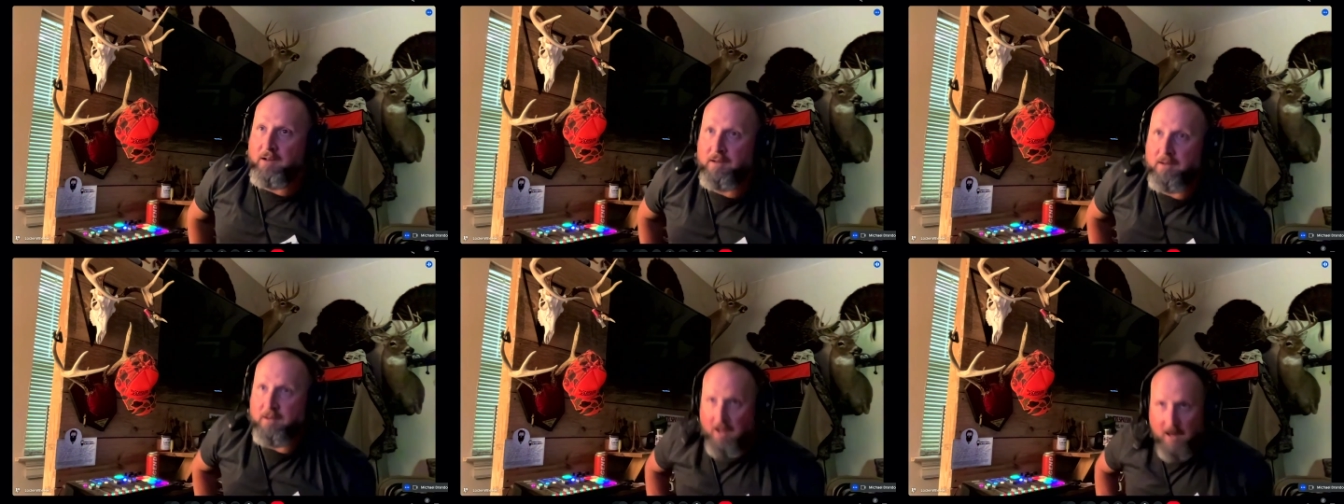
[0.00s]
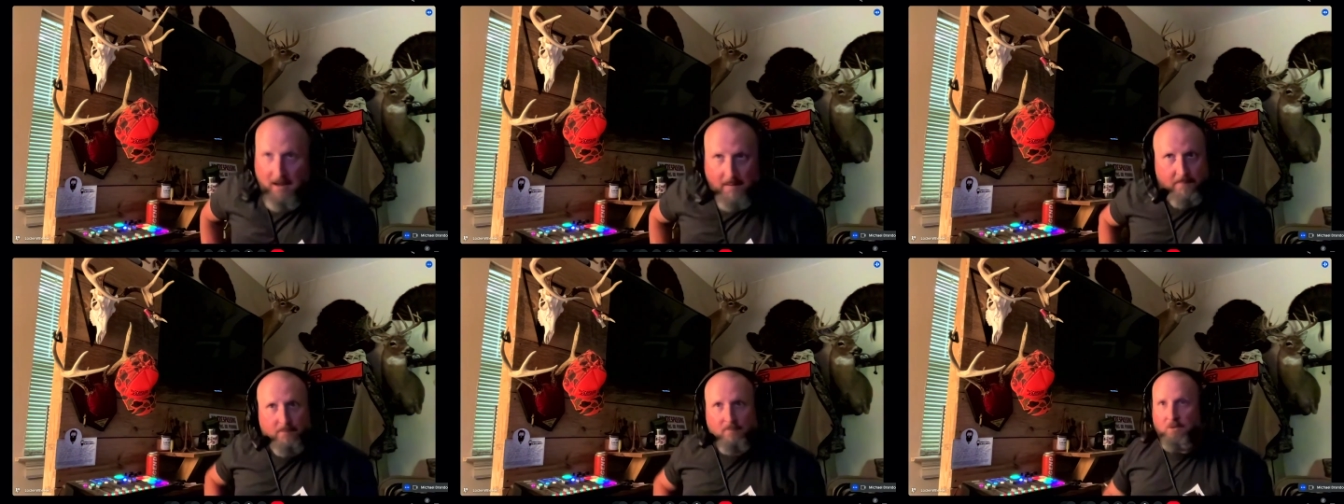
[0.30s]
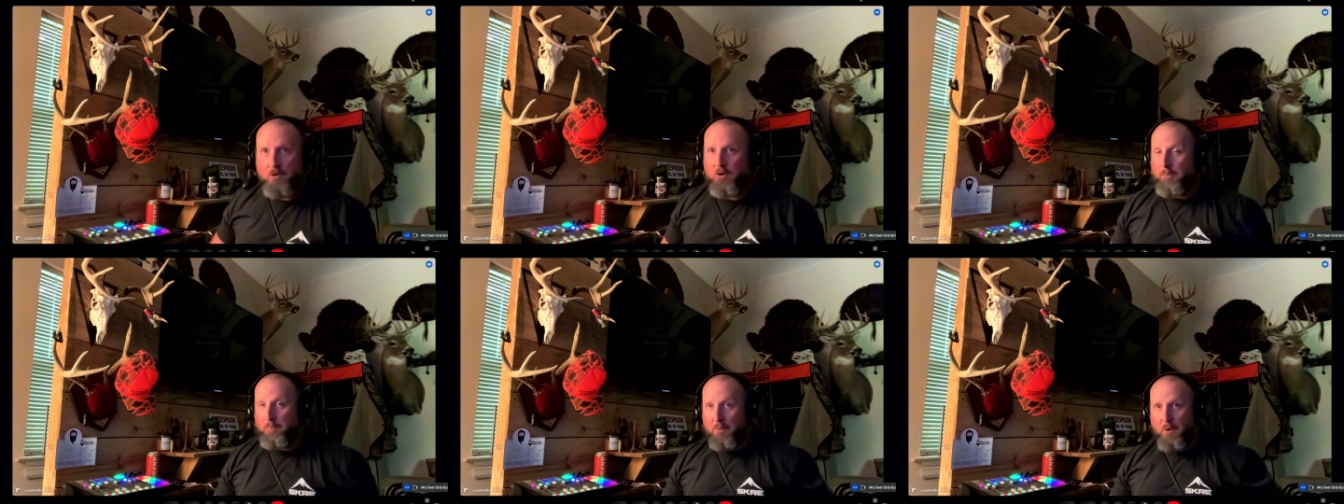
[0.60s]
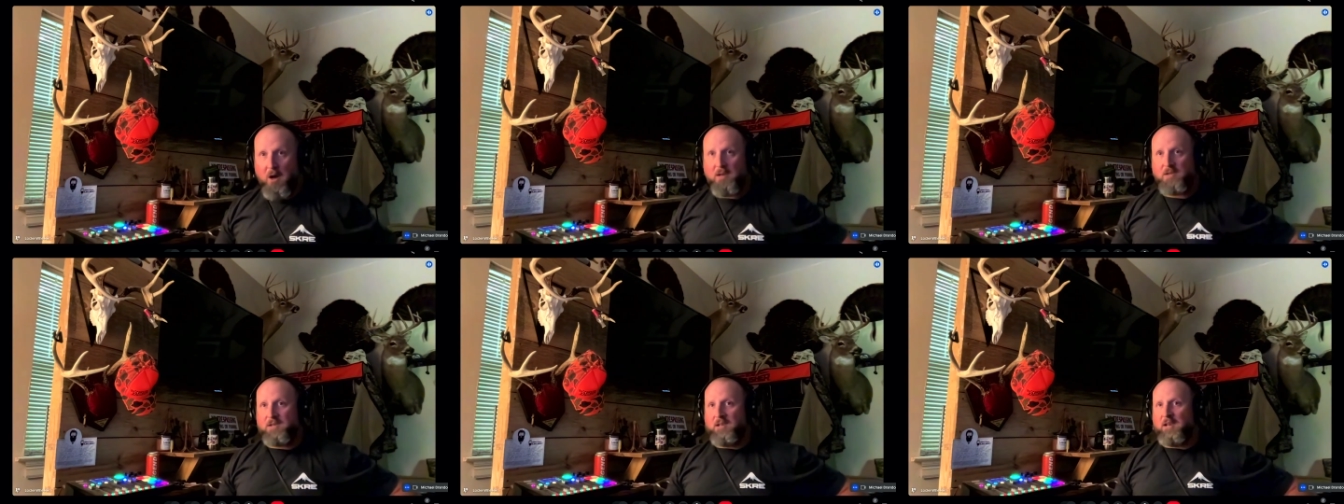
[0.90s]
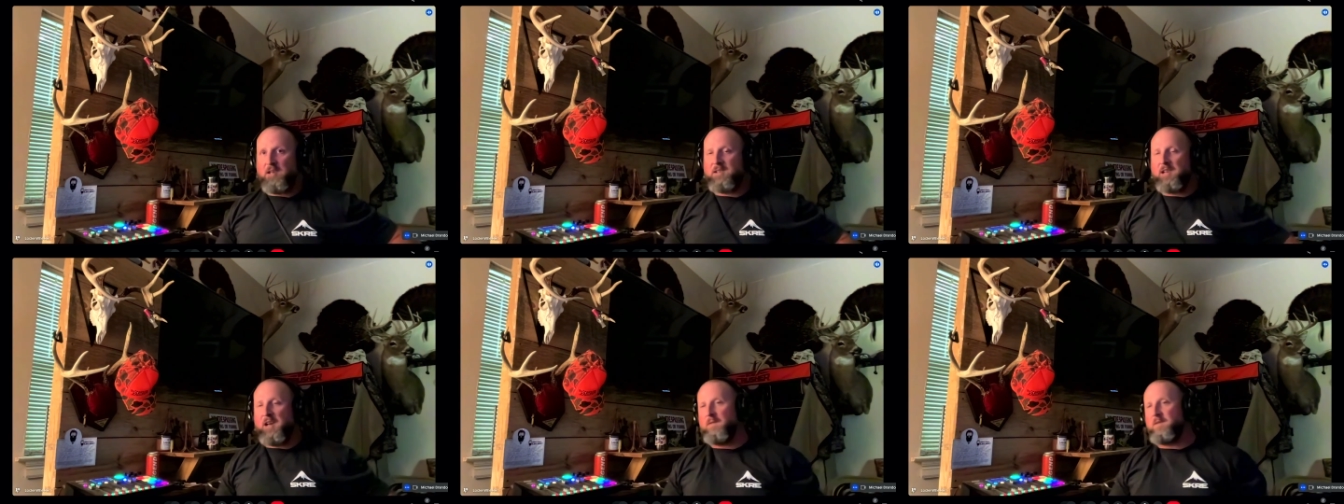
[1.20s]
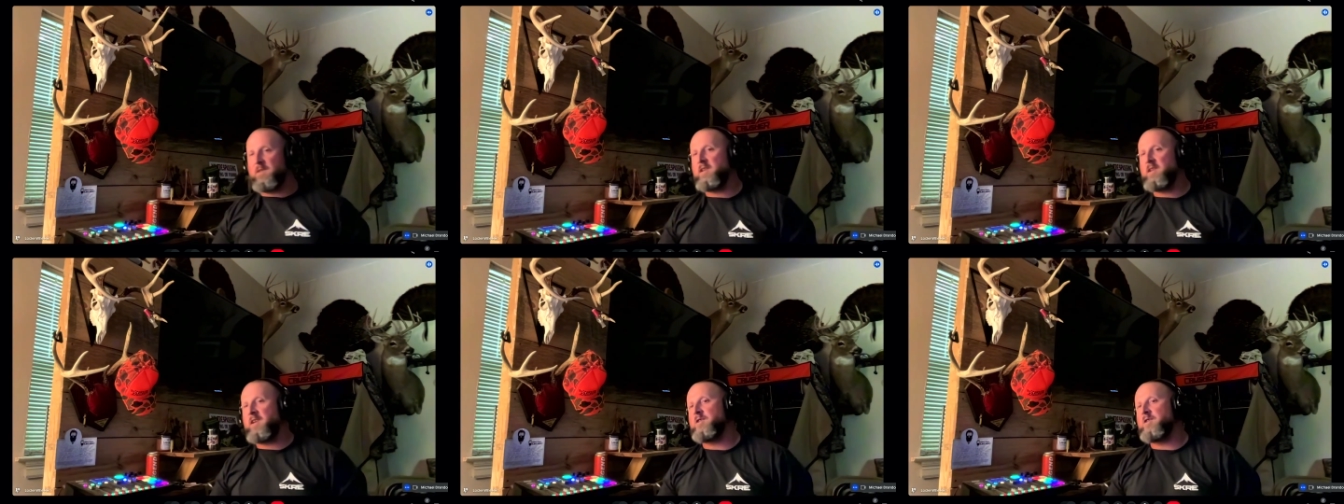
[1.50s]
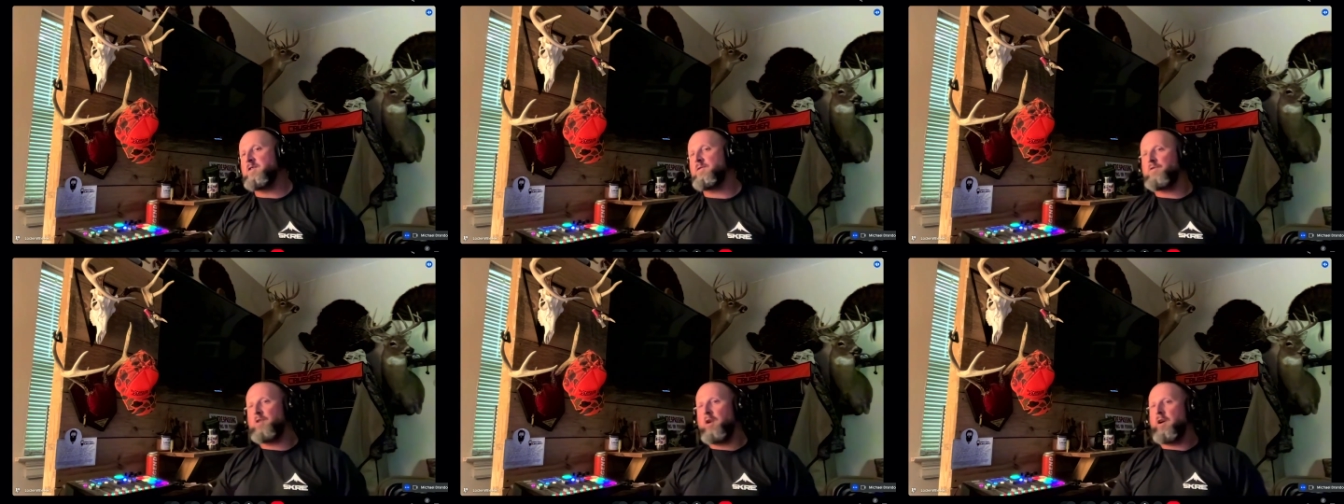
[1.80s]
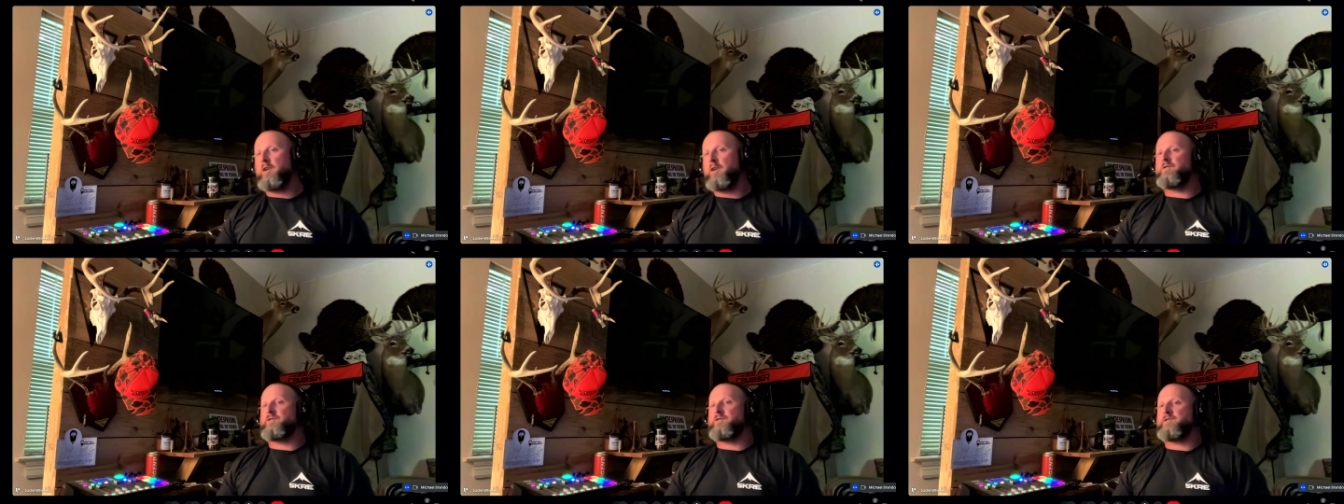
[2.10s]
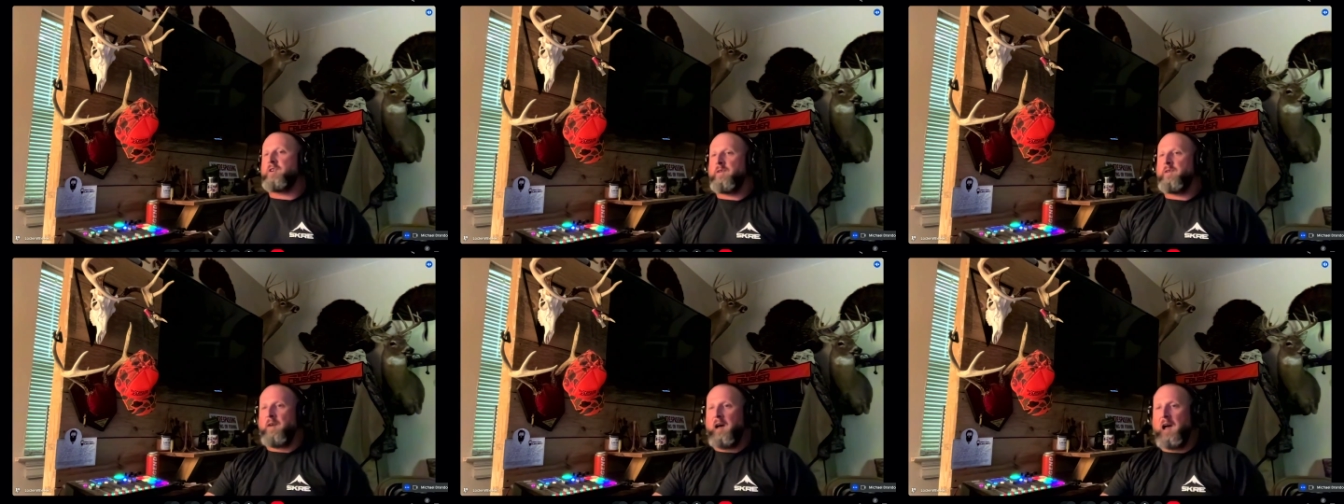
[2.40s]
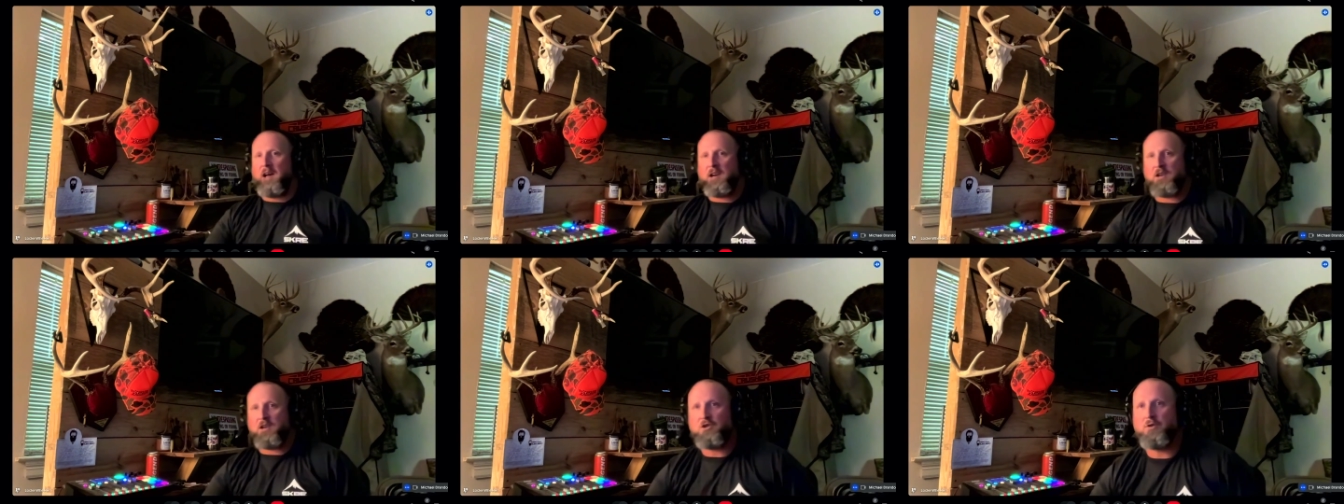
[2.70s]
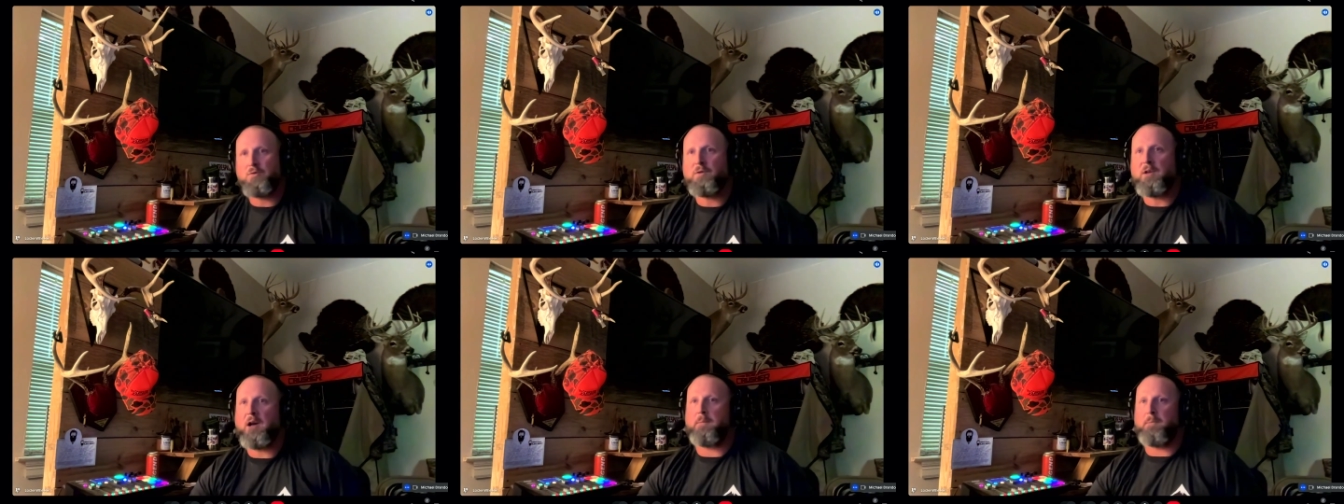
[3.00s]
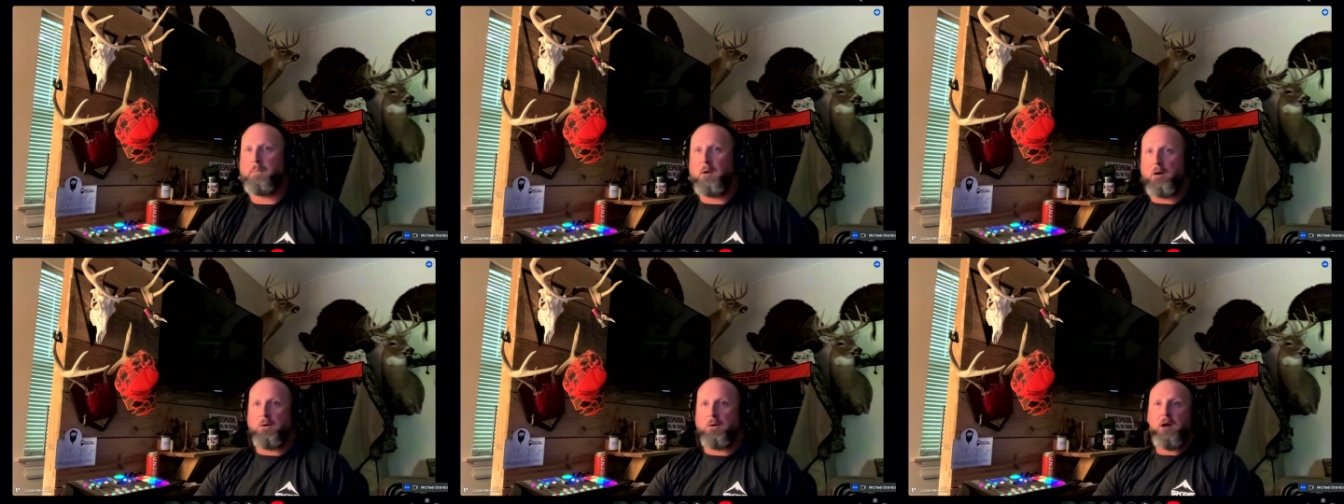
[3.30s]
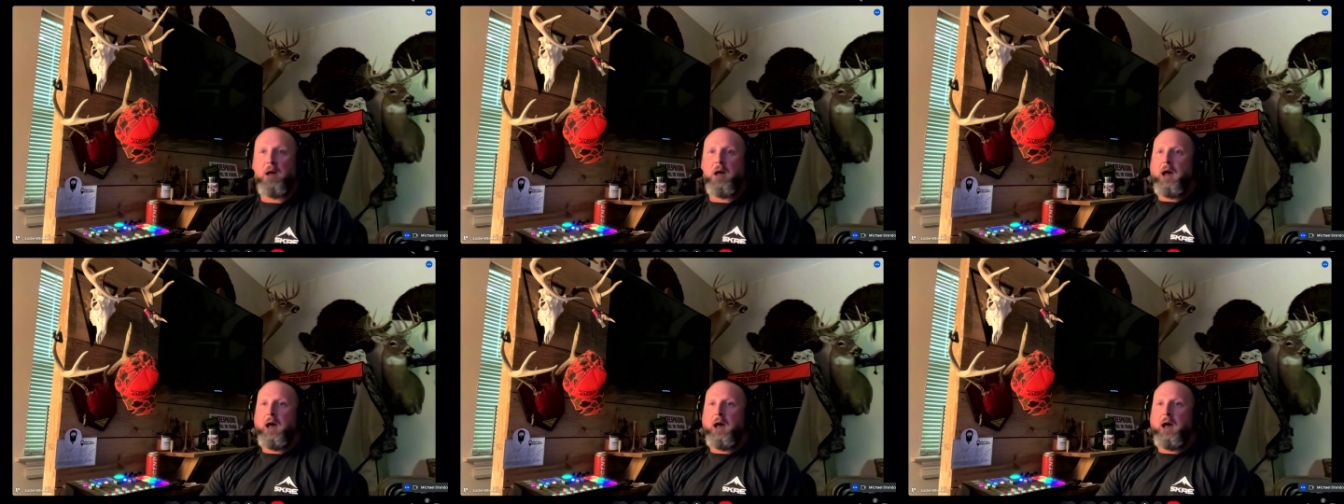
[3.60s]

Yeah, your process. Everything you've taught yourself of how to shoot that bow,